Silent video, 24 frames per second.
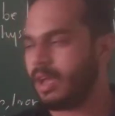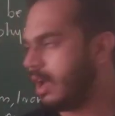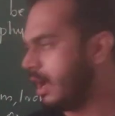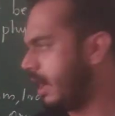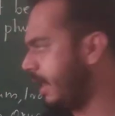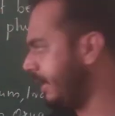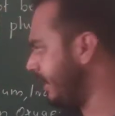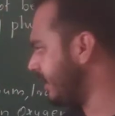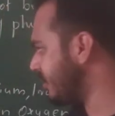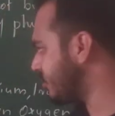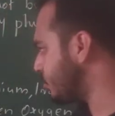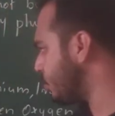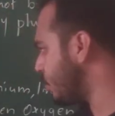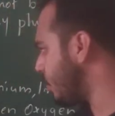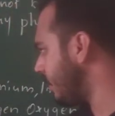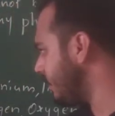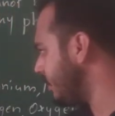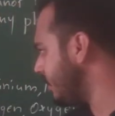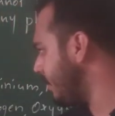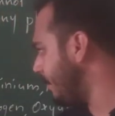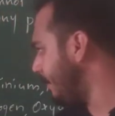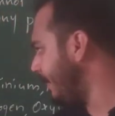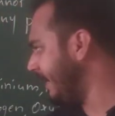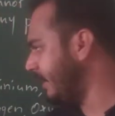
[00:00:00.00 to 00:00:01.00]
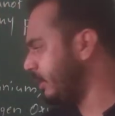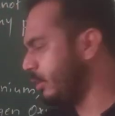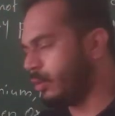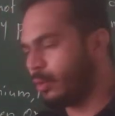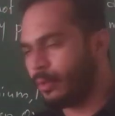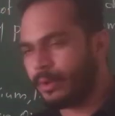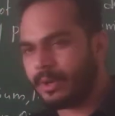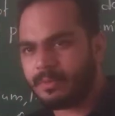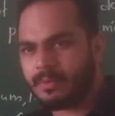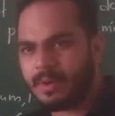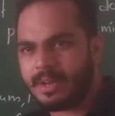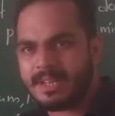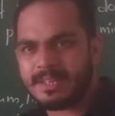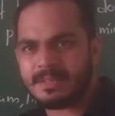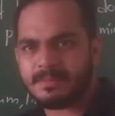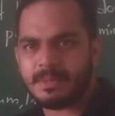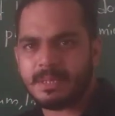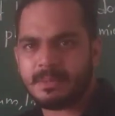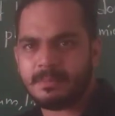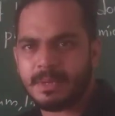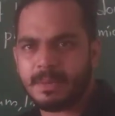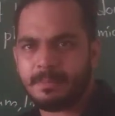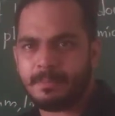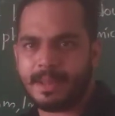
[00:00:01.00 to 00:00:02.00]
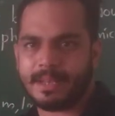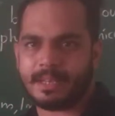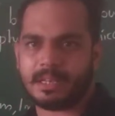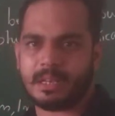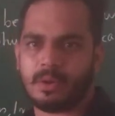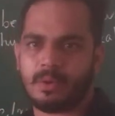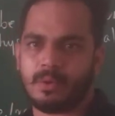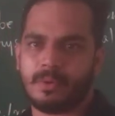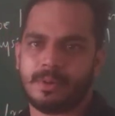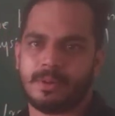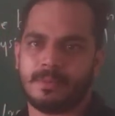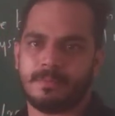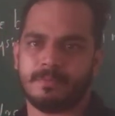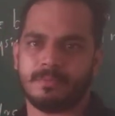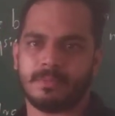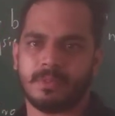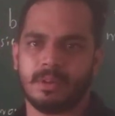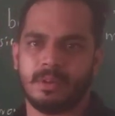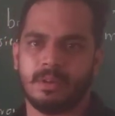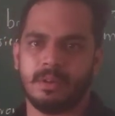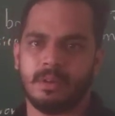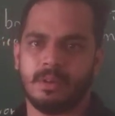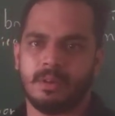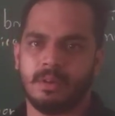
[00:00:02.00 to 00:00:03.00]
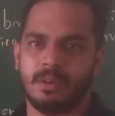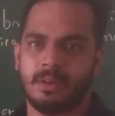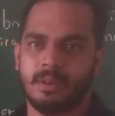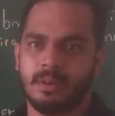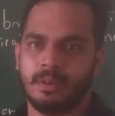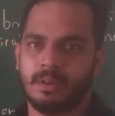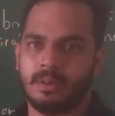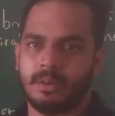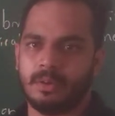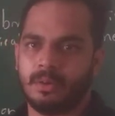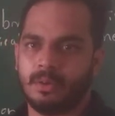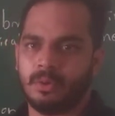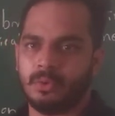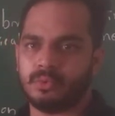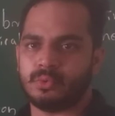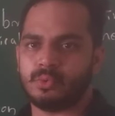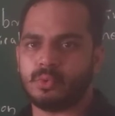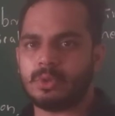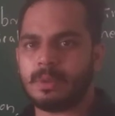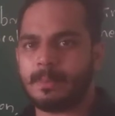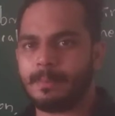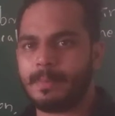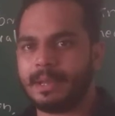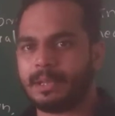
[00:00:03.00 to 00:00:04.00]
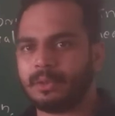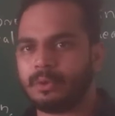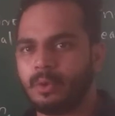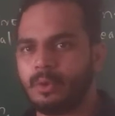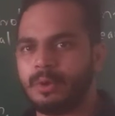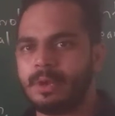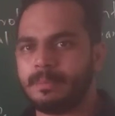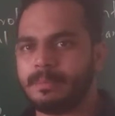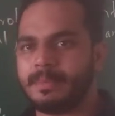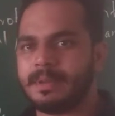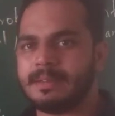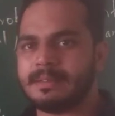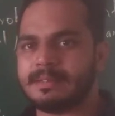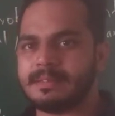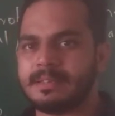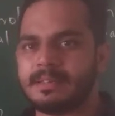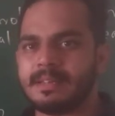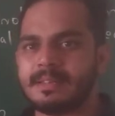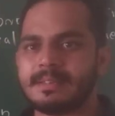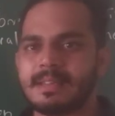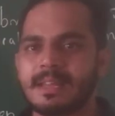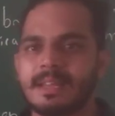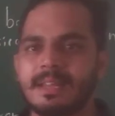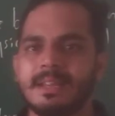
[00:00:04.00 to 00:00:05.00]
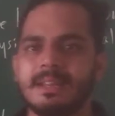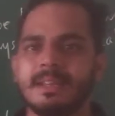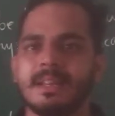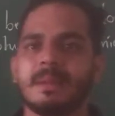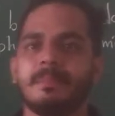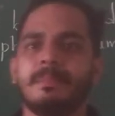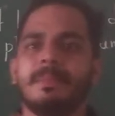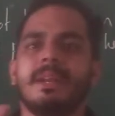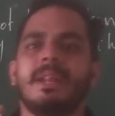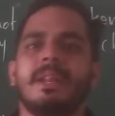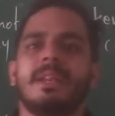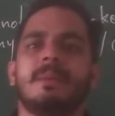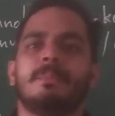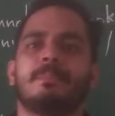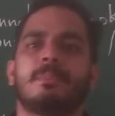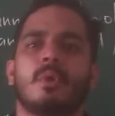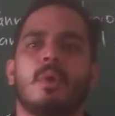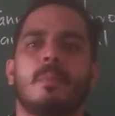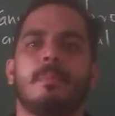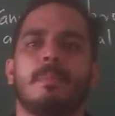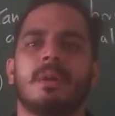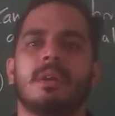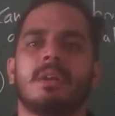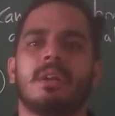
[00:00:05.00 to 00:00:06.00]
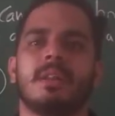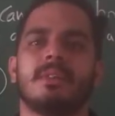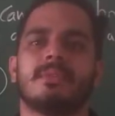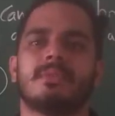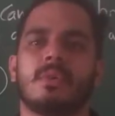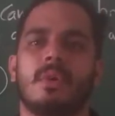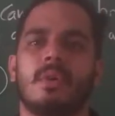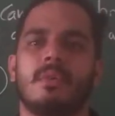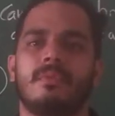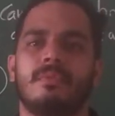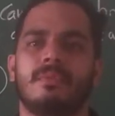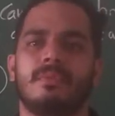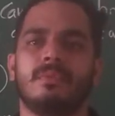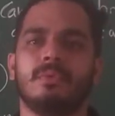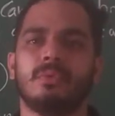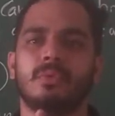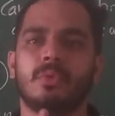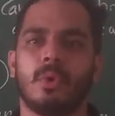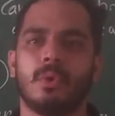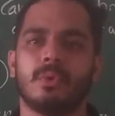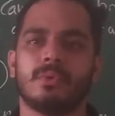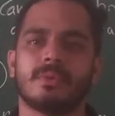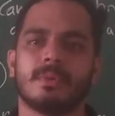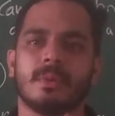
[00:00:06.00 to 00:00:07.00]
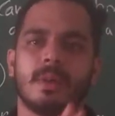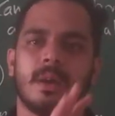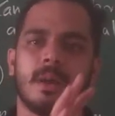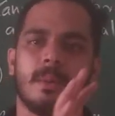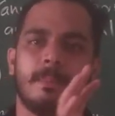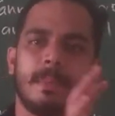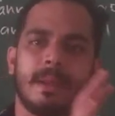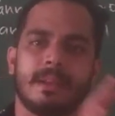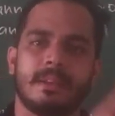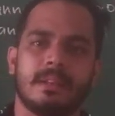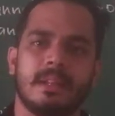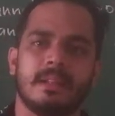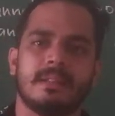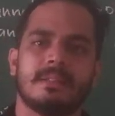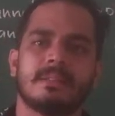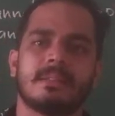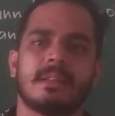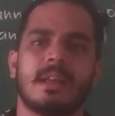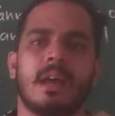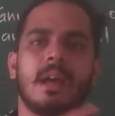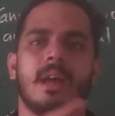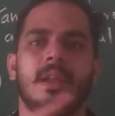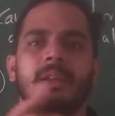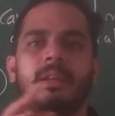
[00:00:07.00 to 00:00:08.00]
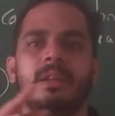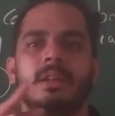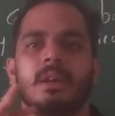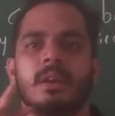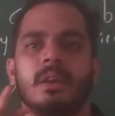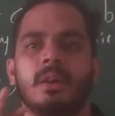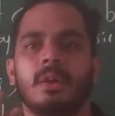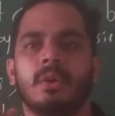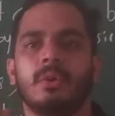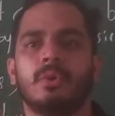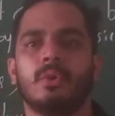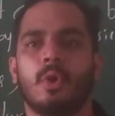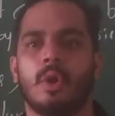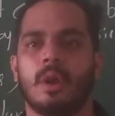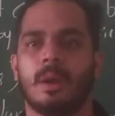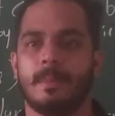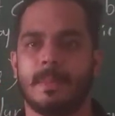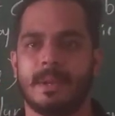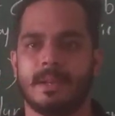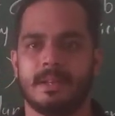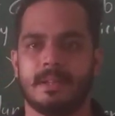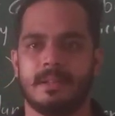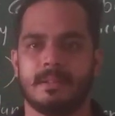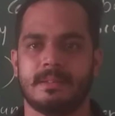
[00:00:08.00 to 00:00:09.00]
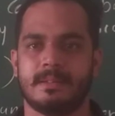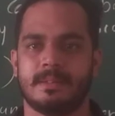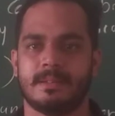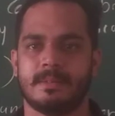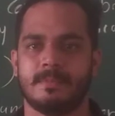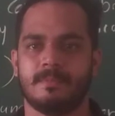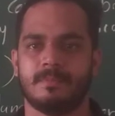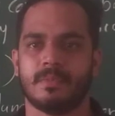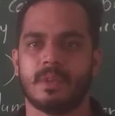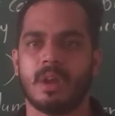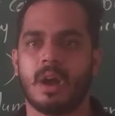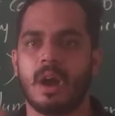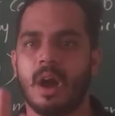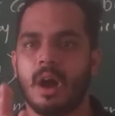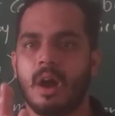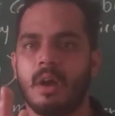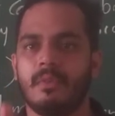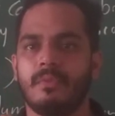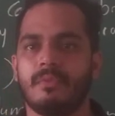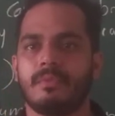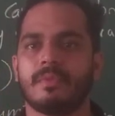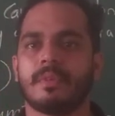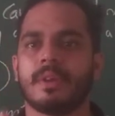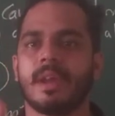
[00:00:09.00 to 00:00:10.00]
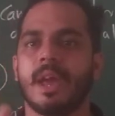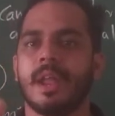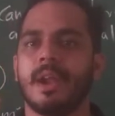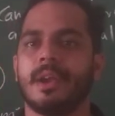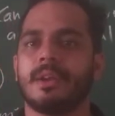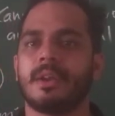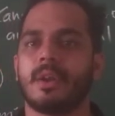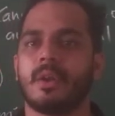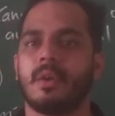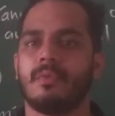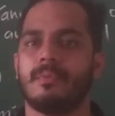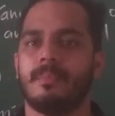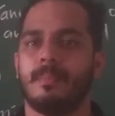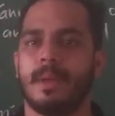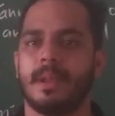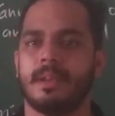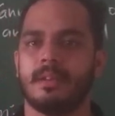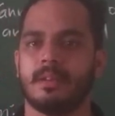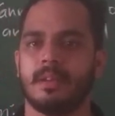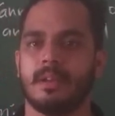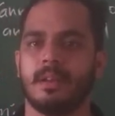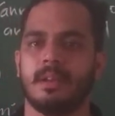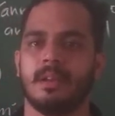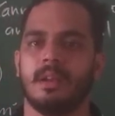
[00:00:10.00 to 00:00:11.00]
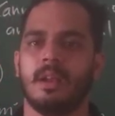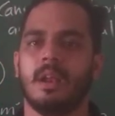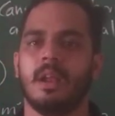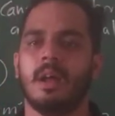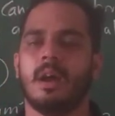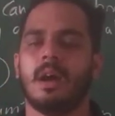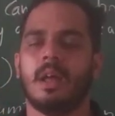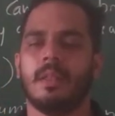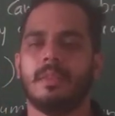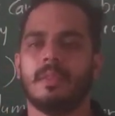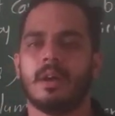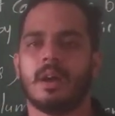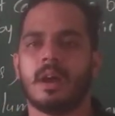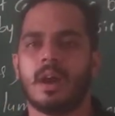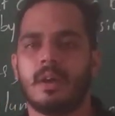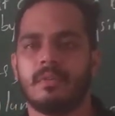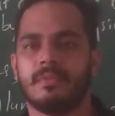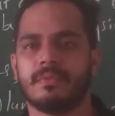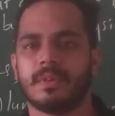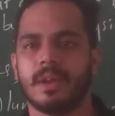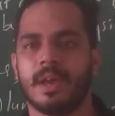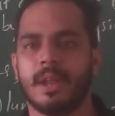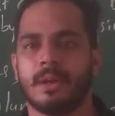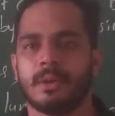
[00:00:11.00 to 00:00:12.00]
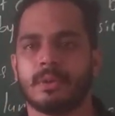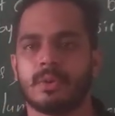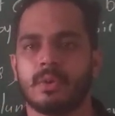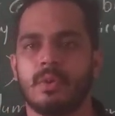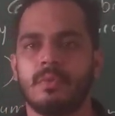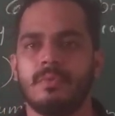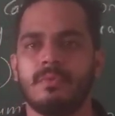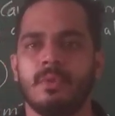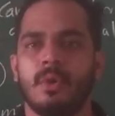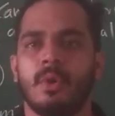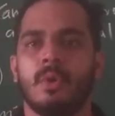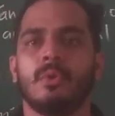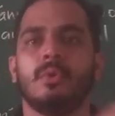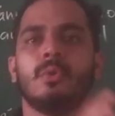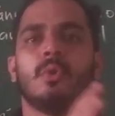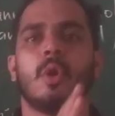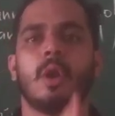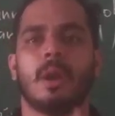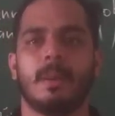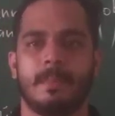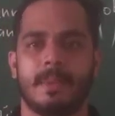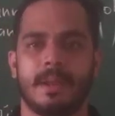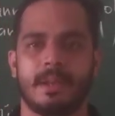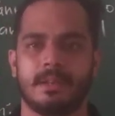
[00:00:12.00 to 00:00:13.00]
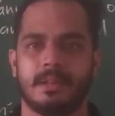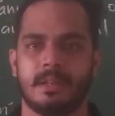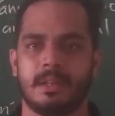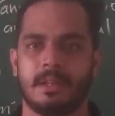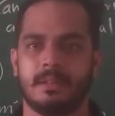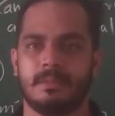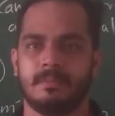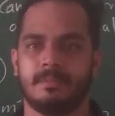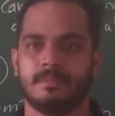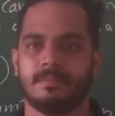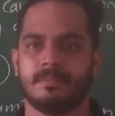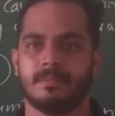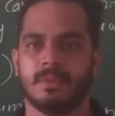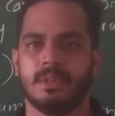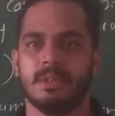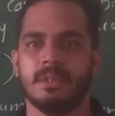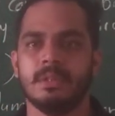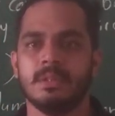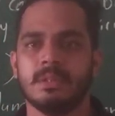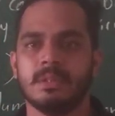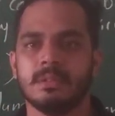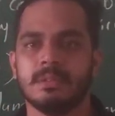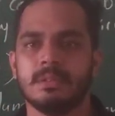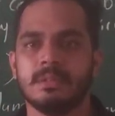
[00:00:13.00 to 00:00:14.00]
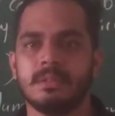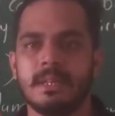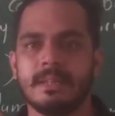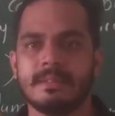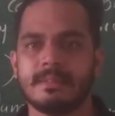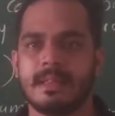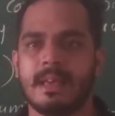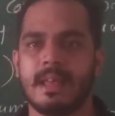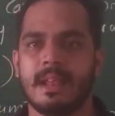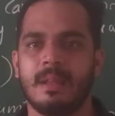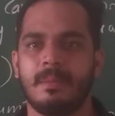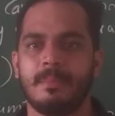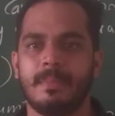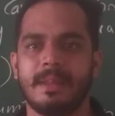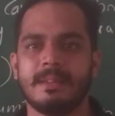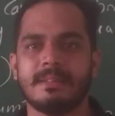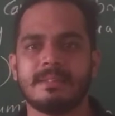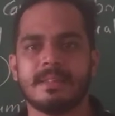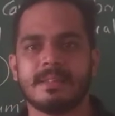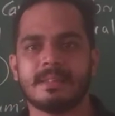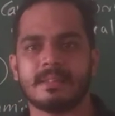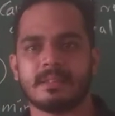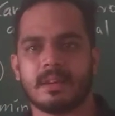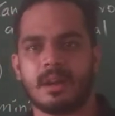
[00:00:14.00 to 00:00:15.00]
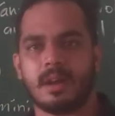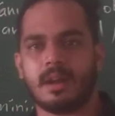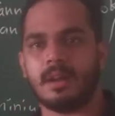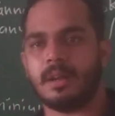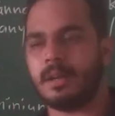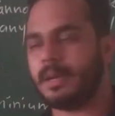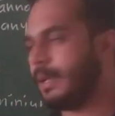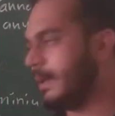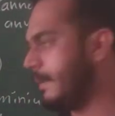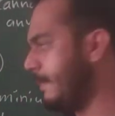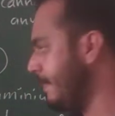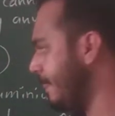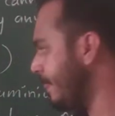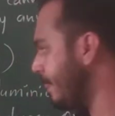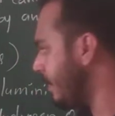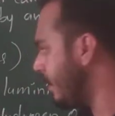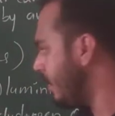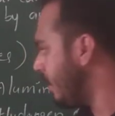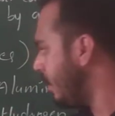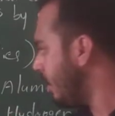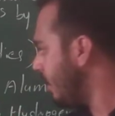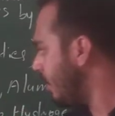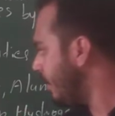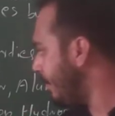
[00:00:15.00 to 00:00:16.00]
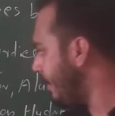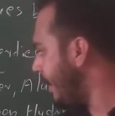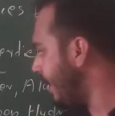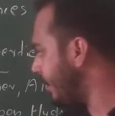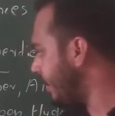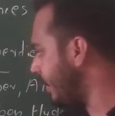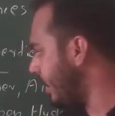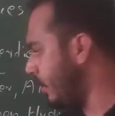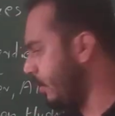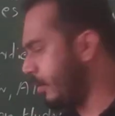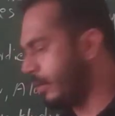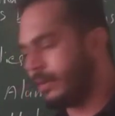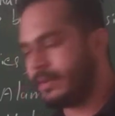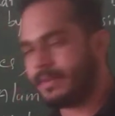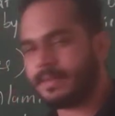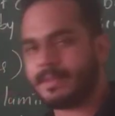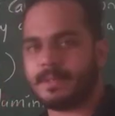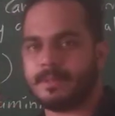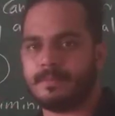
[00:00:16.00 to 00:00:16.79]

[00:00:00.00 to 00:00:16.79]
And next one, metalloid. What is mean by metalloid? So the metalloid means it is the intermediate properties of those metals and non-metals. Half character of metal and the half character of non-metal. These elements is called metalloids.